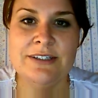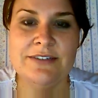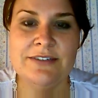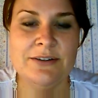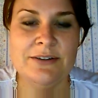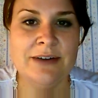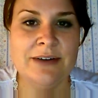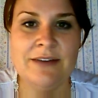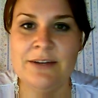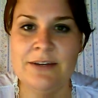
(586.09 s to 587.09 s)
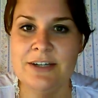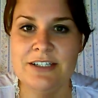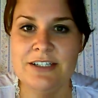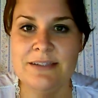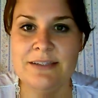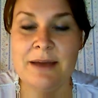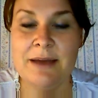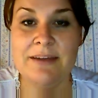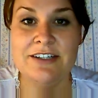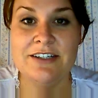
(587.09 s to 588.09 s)
If you have any questions, I'm
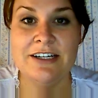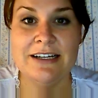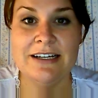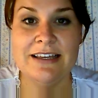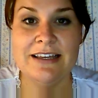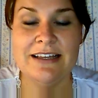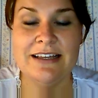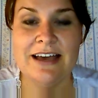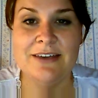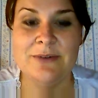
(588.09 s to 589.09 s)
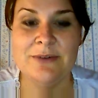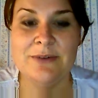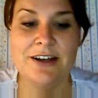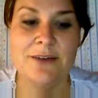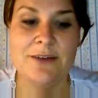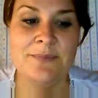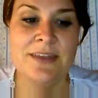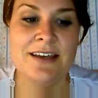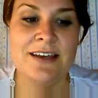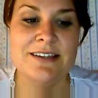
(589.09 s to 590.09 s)
happy to share anything that you want to know.
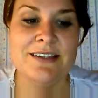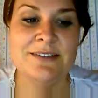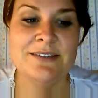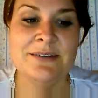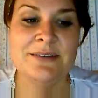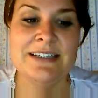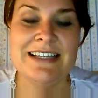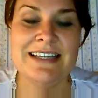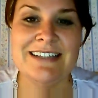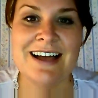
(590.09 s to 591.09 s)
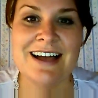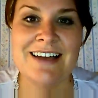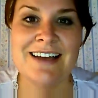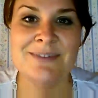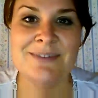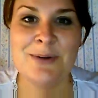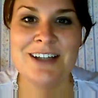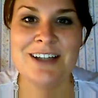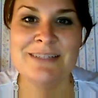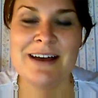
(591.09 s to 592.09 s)
So anyways, thanks guys for
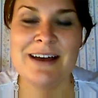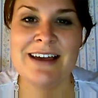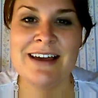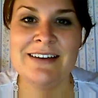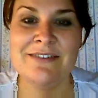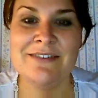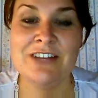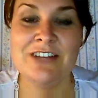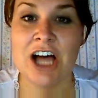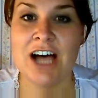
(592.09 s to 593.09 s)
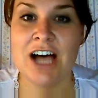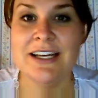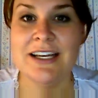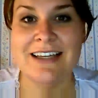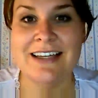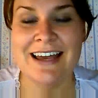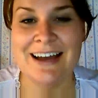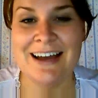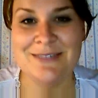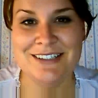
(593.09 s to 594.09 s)
watching my vlog, and
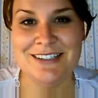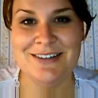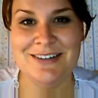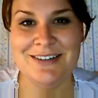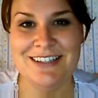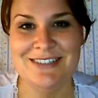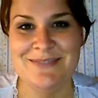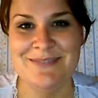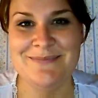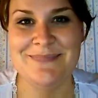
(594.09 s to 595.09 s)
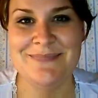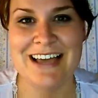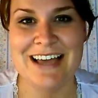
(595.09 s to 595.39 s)
I will see you all soon. Bye.